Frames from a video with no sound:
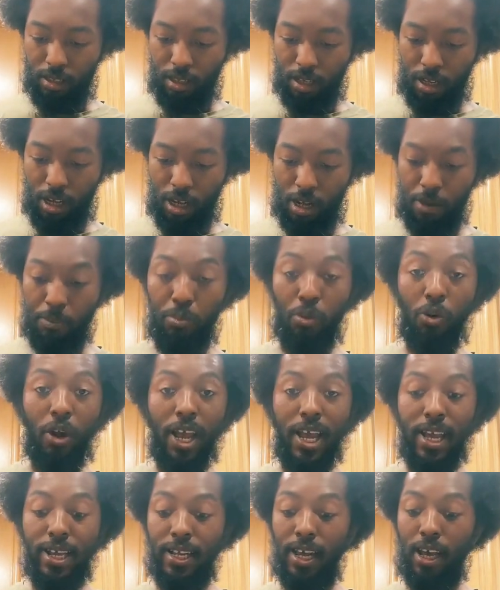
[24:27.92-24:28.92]

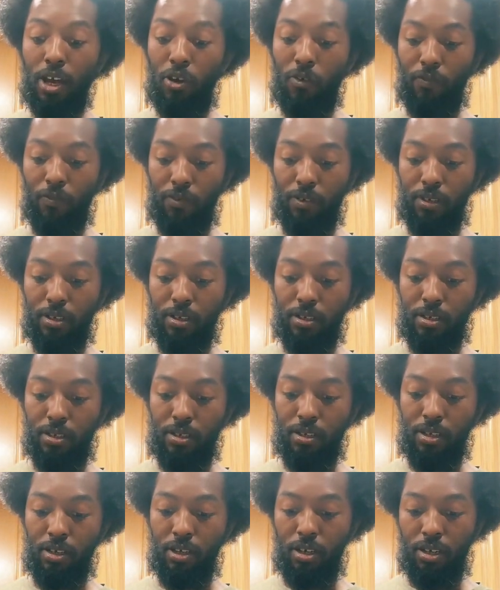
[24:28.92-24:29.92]
Brain health.
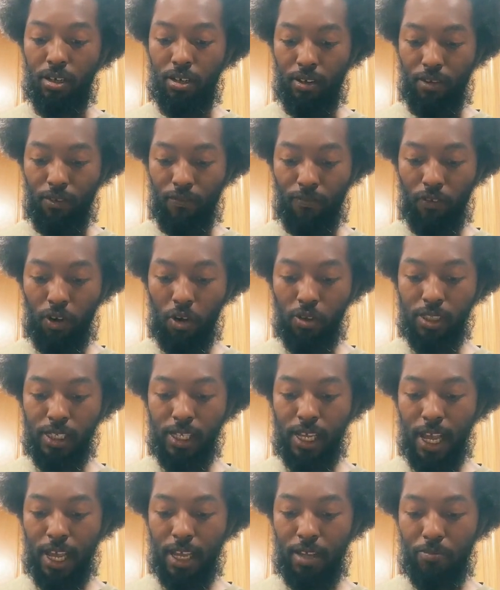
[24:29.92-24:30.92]

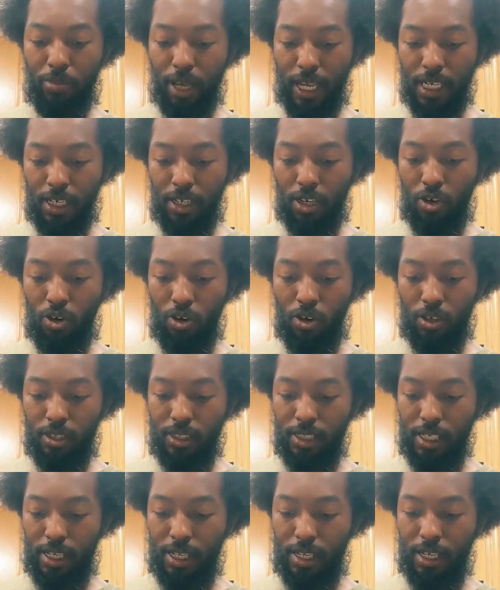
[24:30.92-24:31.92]
Foliate,
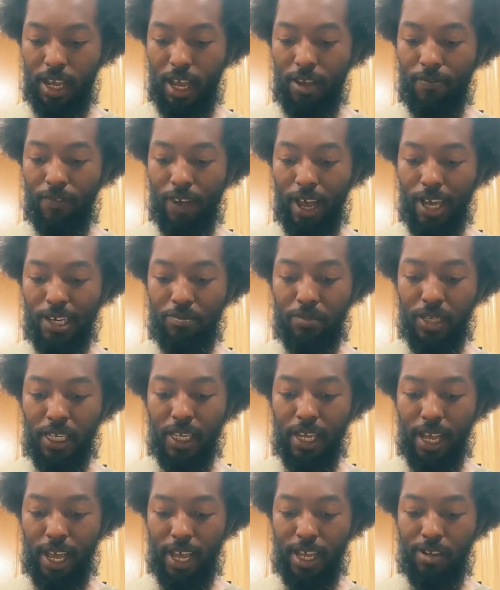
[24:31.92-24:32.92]
beta-carotene, and vitamin
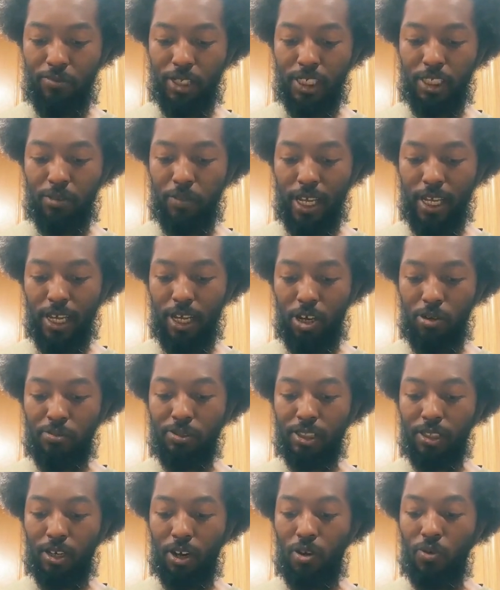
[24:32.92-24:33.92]
K, which may help
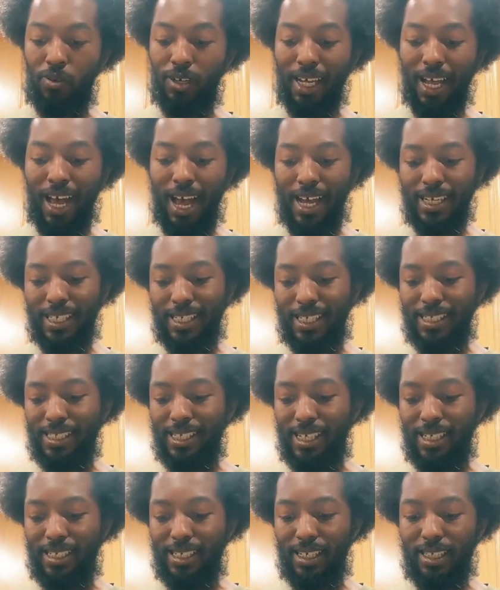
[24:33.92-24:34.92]
slow
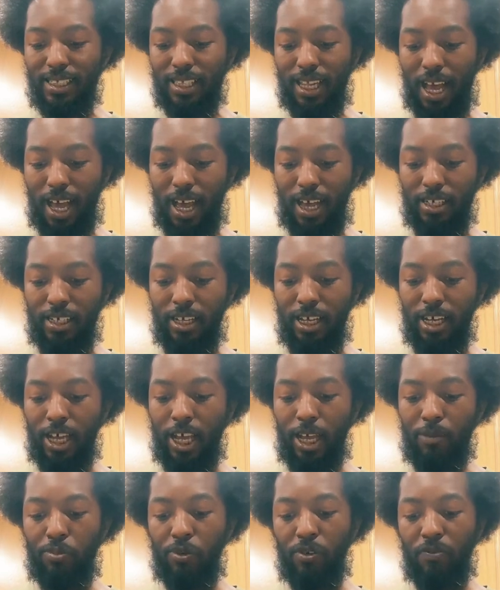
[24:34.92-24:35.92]
cognitive decline
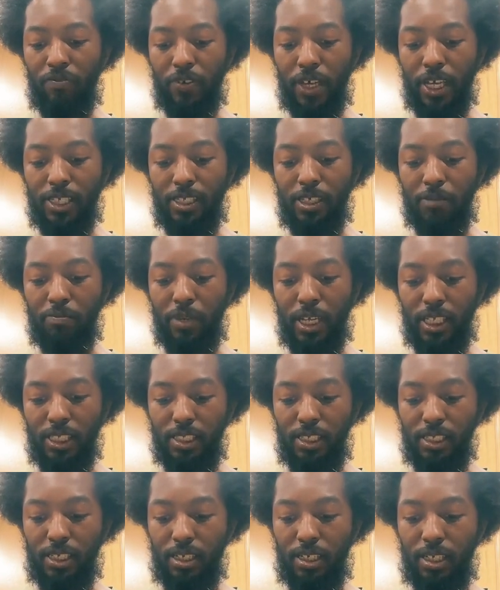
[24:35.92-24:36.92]
and prevent
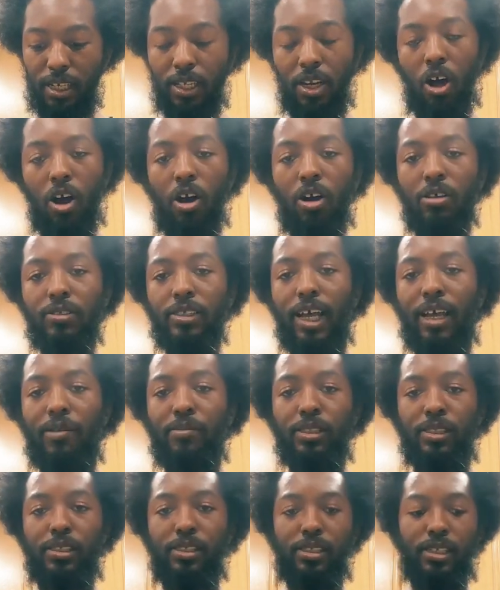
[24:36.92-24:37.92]
dementia and
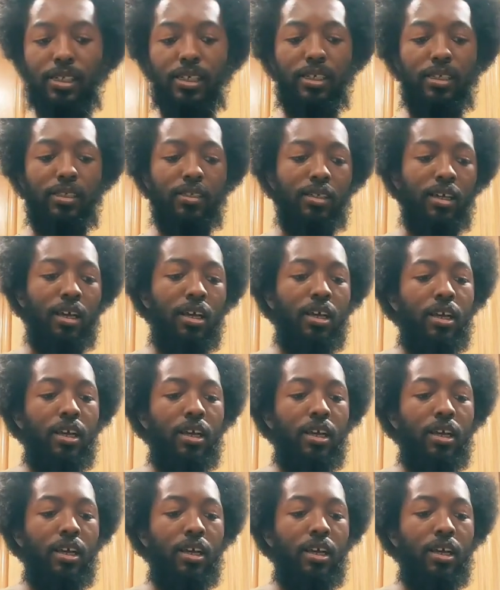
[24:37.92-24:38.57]
Alzheimer's disease.